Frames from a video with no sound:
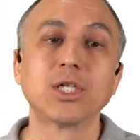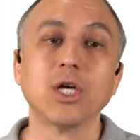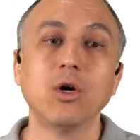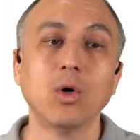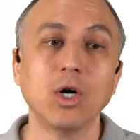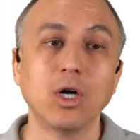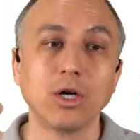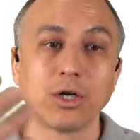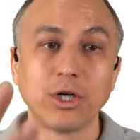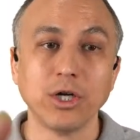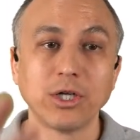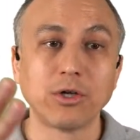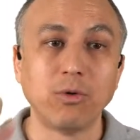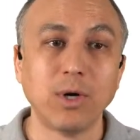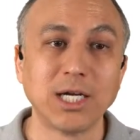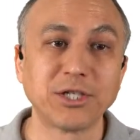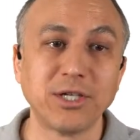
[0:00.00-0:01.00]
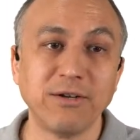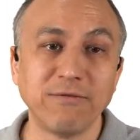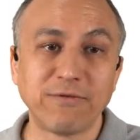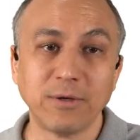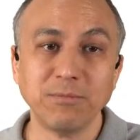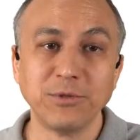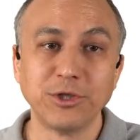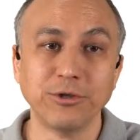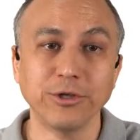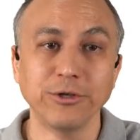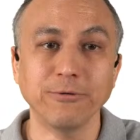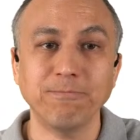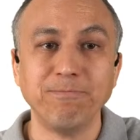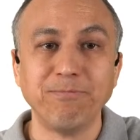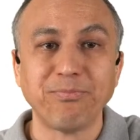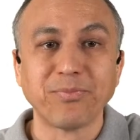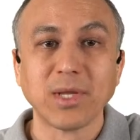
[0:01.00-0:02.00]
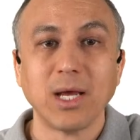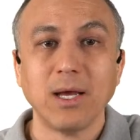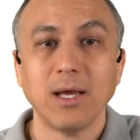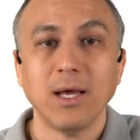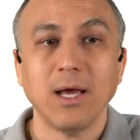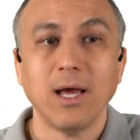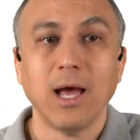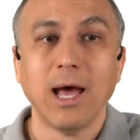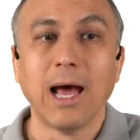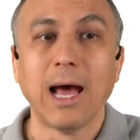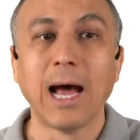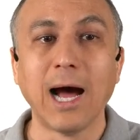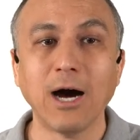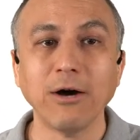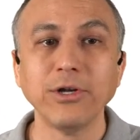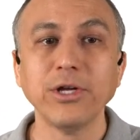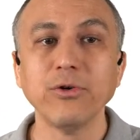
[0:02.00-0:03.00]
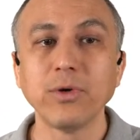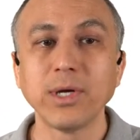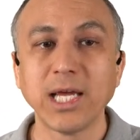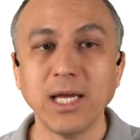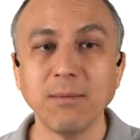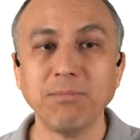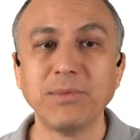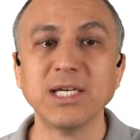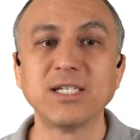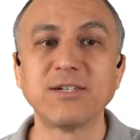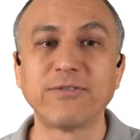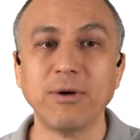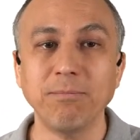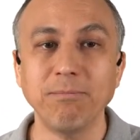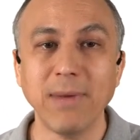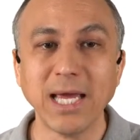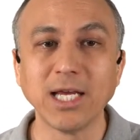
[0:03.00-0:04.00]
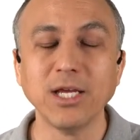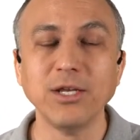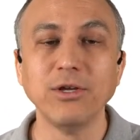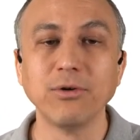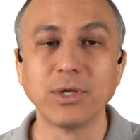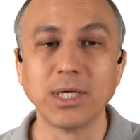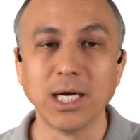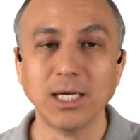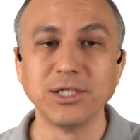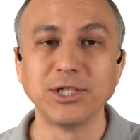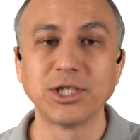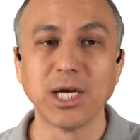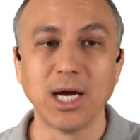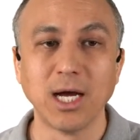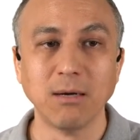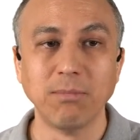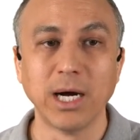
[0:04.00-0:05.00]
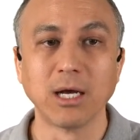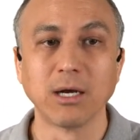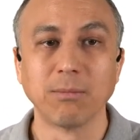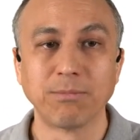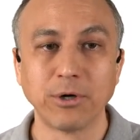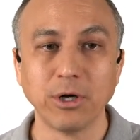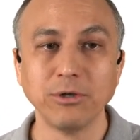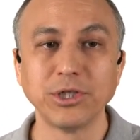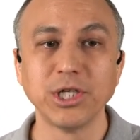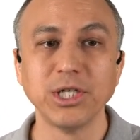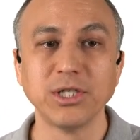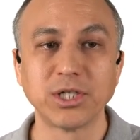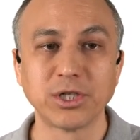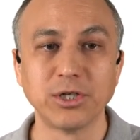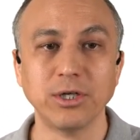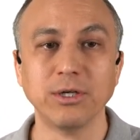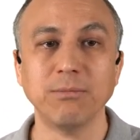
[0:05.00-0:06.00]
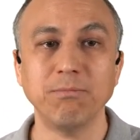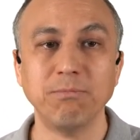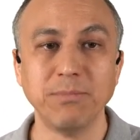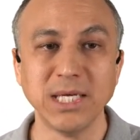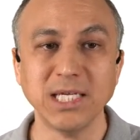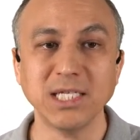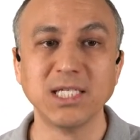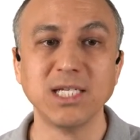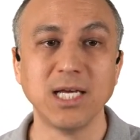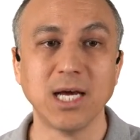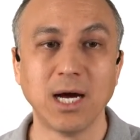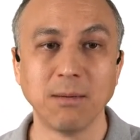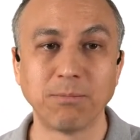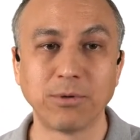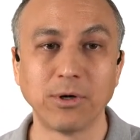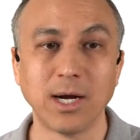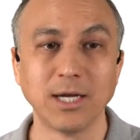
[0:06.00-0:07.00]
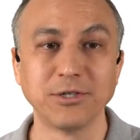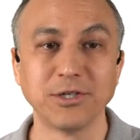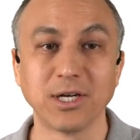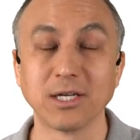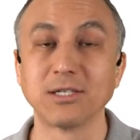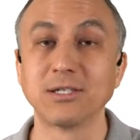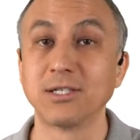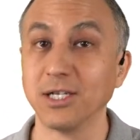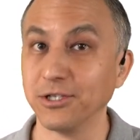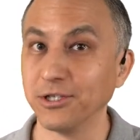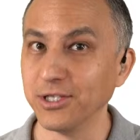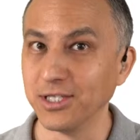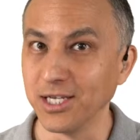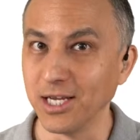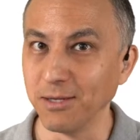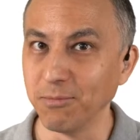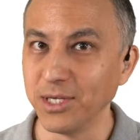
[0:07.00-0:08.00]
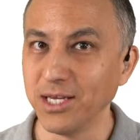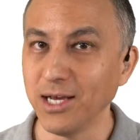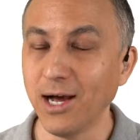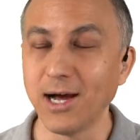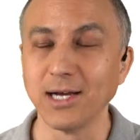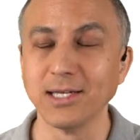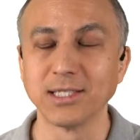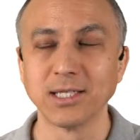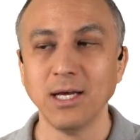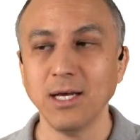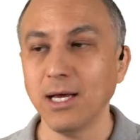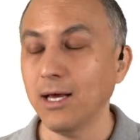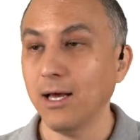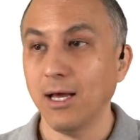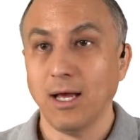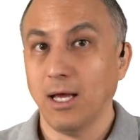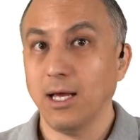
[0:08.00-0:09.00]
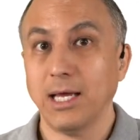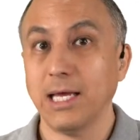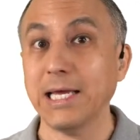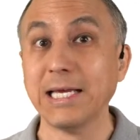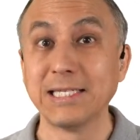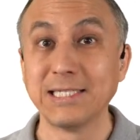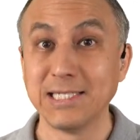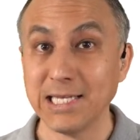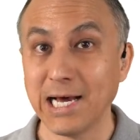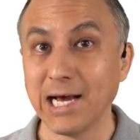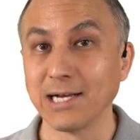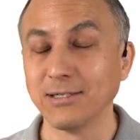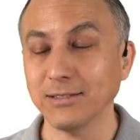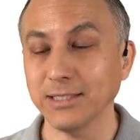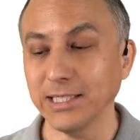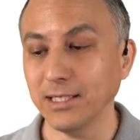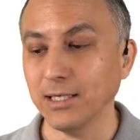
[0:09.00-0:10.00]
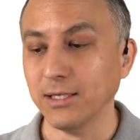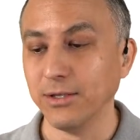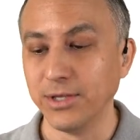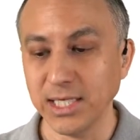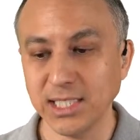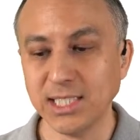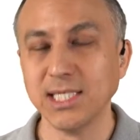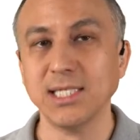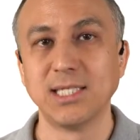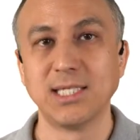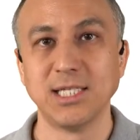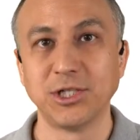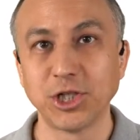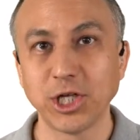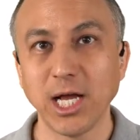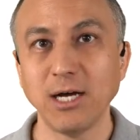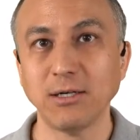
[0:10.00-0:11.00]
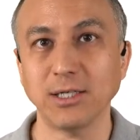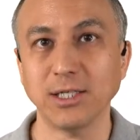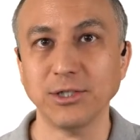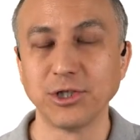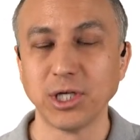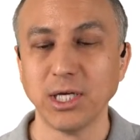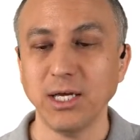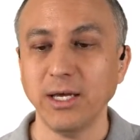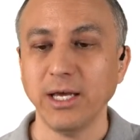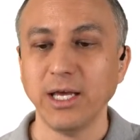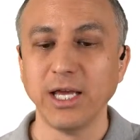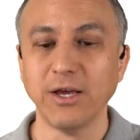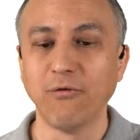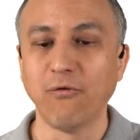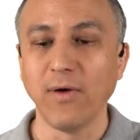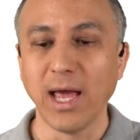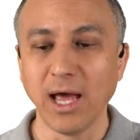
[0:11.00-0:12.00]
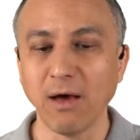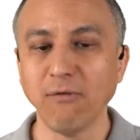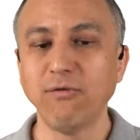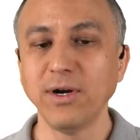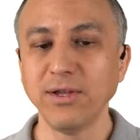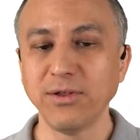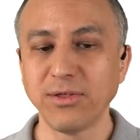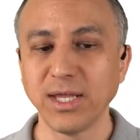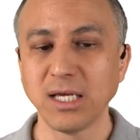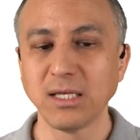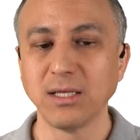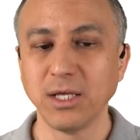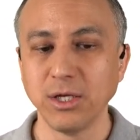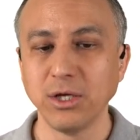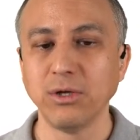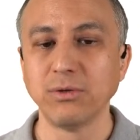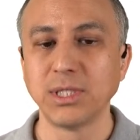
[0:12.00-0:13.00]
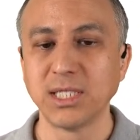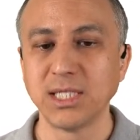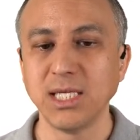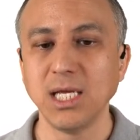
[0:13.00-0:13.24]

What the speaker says: So good question from Drew. How do you keep this from making you gun shy about approaching certain BCI projects, such as APIs? Exactly. This is the challenge. If everything that you